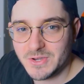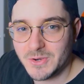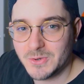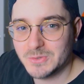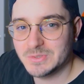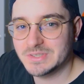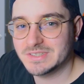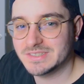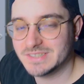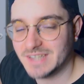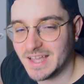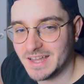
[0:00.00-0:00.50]

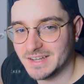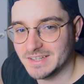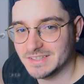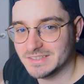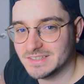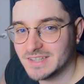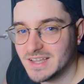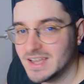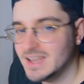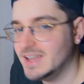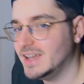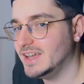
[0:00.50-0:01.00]
host
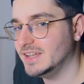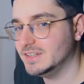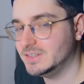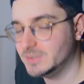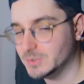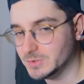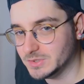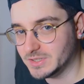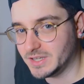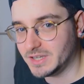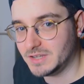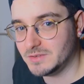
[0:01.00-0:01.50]
Zanidd, and
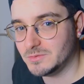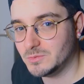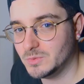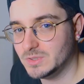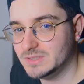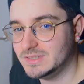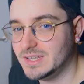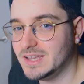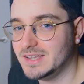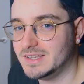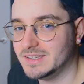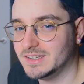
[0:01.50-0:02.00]
today
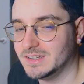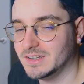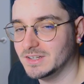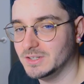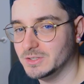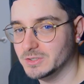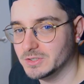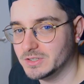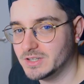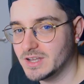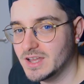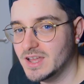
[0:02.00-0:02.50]
we're taking a
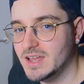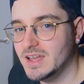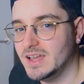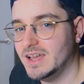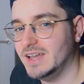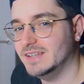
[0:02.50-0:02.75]
look